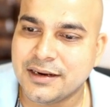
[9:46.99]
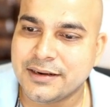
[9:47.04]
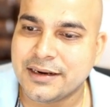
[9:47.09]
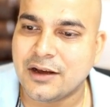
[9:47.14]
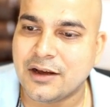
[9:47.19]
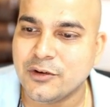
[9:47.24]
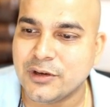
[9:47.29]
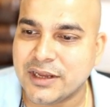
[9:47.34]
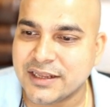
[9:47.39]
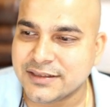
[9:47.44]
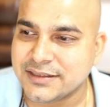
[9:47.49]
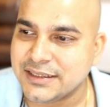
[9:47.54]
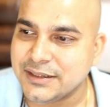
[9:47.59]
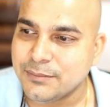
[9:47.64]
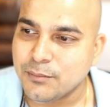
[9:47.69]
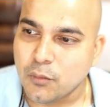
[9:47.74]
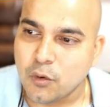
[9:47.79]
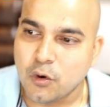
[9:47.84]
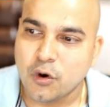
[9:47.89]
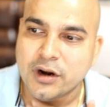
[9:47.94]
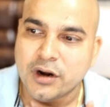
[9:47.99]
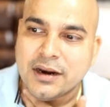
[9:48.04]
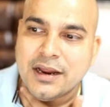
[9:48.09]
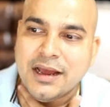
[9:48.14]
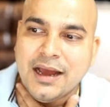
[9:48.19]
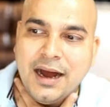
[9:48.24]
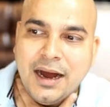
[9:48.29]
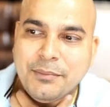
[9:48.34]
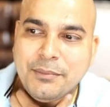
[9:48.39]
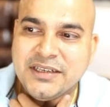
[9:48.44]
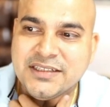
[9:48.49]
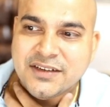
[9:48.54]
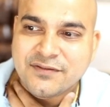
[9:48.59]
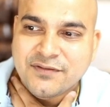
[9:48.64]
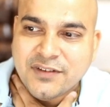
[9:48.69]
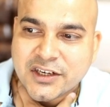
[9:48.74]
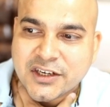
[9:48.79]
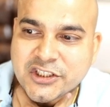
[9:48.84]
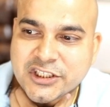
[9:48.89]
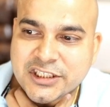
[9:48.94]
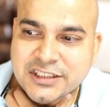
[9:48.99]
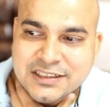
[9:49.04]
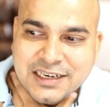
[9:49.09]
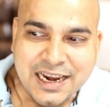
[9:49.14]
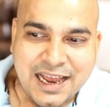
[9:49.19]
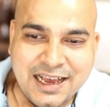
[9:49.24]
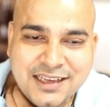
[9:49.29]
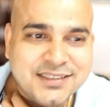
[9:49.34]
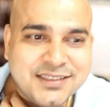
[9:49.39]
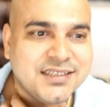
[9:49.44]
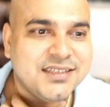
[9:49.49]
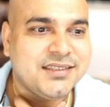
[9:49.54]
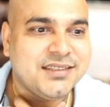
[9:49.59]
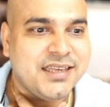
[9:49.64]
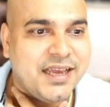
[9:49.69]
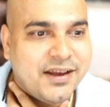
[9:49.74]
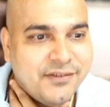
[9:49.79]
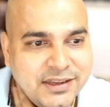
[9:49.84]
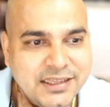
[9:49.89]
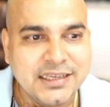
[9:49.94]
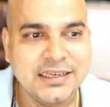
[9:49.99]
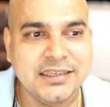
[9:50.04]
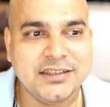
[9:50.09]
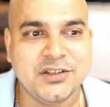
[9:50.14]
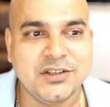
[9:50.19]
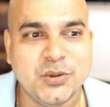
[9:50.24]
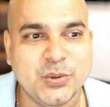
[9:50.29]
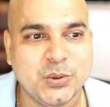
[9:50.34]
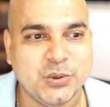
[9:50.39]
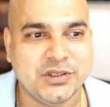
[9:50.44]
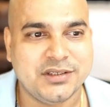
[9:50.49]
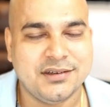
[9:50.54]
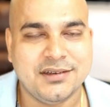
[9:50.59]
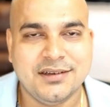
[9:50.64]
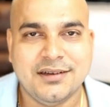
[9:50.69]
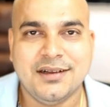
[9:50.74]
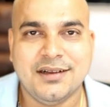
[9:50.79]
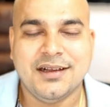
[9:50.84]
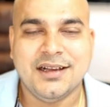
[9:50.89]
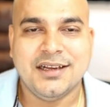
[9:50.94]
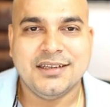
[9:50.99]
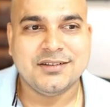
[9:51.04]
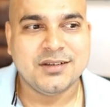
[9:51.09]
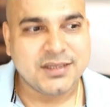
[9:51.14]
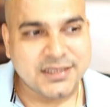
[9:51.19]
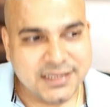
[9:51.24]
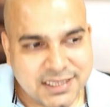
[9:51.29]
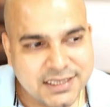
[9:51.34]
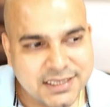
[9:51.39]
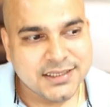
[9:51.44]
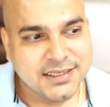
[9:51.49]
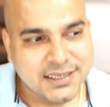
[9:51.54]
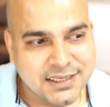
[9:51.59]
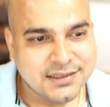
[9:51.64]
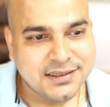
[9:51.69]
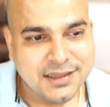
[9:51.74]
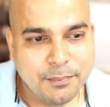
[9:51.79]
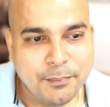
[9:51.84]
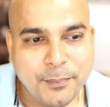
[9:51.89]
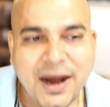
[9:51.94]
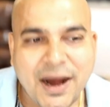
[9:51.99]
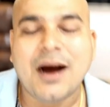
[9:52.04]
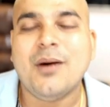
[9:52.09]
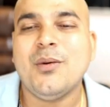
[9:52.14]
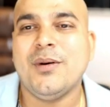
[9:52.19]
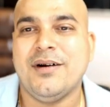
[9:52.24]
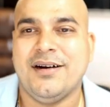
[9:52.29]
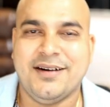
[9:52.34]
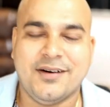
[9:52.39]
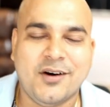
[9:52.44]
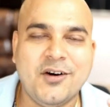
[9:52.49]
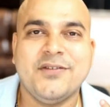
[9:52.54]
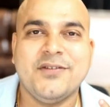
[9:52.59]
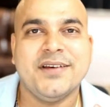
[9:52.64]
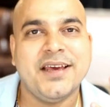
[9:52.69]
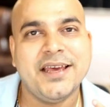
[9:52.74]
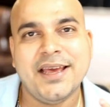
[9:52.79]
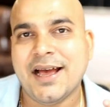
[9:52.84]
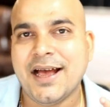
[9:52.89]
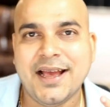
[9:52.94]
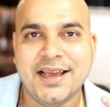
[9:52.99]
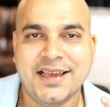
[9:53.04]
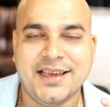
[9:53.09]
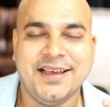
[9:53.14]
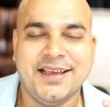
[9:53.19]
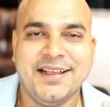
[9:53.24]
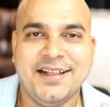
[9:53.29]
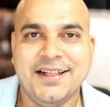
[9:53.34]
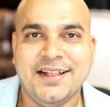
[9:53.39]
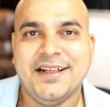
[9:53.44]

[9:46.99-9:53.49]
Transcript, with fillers: Now you can see more amazing functions, classes, everything is used. So this is the power of AI.